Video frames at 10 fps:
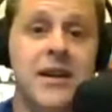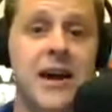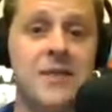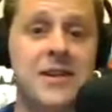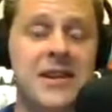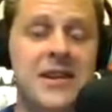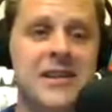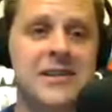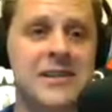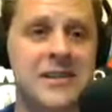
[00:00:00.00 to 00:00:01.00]
I mean,
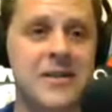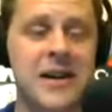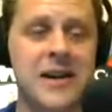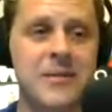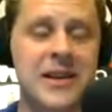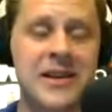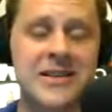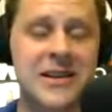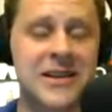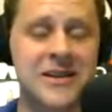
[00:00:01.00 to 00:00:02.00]
he, oh, wow. yeah, I mean, he's
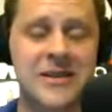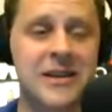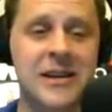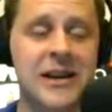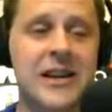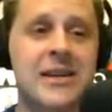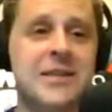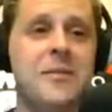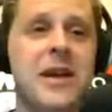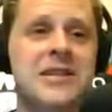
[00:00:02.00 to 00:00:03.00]
a, it, it's
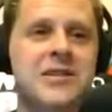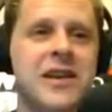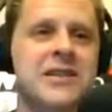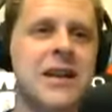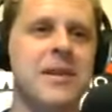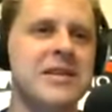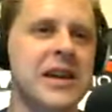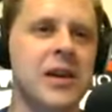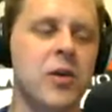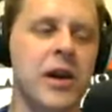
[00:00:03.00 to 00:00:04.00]
amazing. So, like I said, I'm not
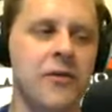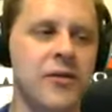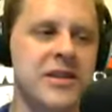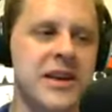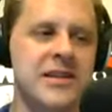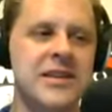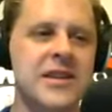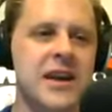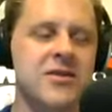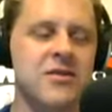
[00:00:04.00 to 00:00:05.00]
taking credit for these guys. These
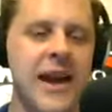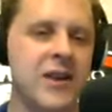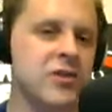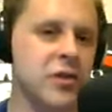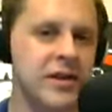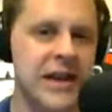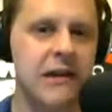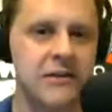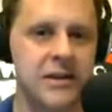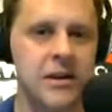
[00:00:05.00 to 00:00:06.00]
guys are naturally
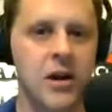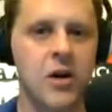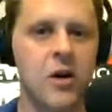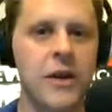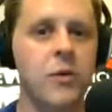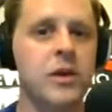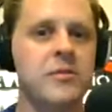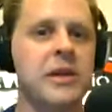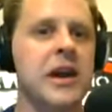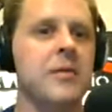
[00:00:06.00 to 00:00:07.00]
talented, oh, yep, or they wouldn't
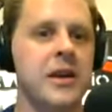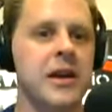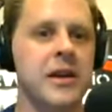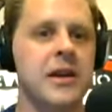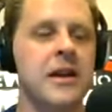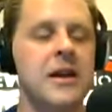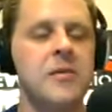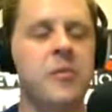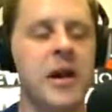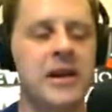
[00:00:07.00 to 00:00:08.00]
correct. be coming in.
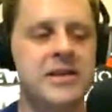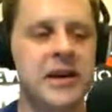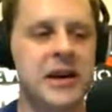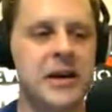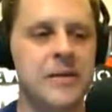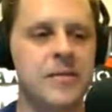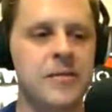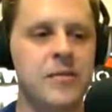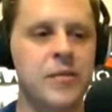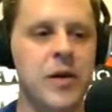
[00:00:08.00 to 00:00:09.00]
But, um,
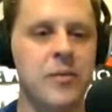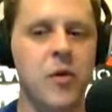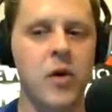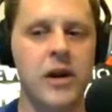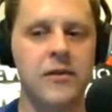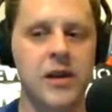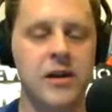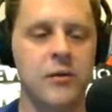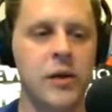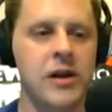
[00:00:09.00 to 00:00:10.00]
but boy, if, you
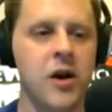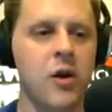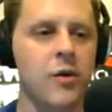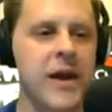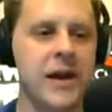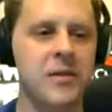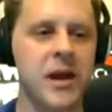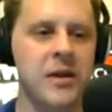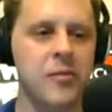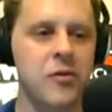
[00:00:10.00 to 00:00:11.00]
know, we can hone that and,
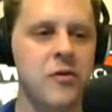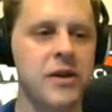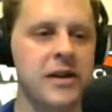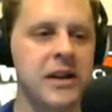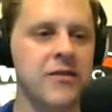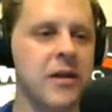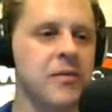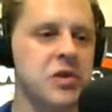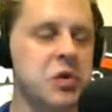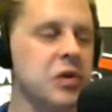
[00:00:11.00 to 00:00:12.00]
and improve it and give them
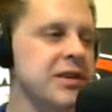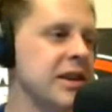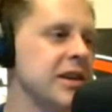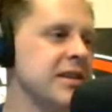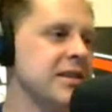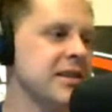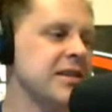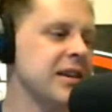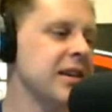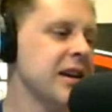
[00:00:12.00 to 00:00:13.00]
the tools oh. they uh-huh. need to
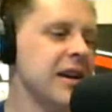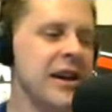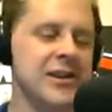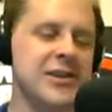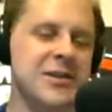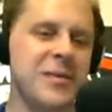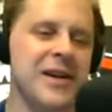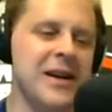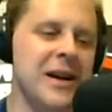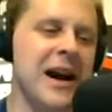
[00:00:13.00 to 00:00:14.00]
succeed. It just,
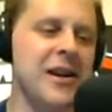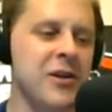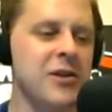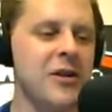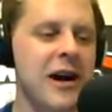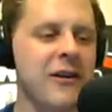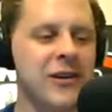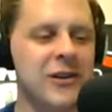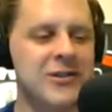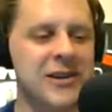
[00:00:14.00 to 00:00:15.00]
I don't know, you know how it
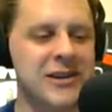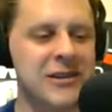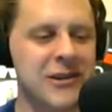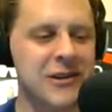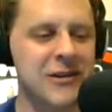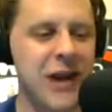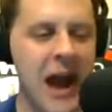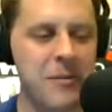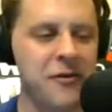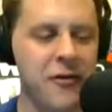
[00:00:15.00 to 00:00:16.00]
goes. You, you, you're, you're
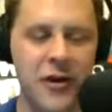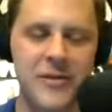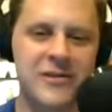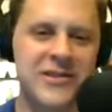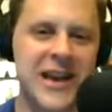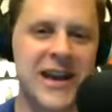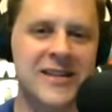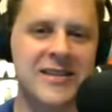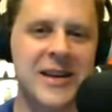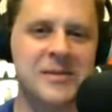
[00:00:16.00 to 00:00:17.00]
happy oh. for them and you're sad at
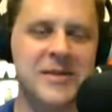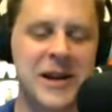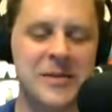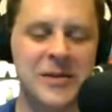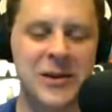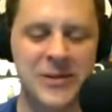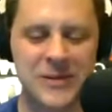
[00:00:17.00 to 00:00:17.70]
the same time, you know?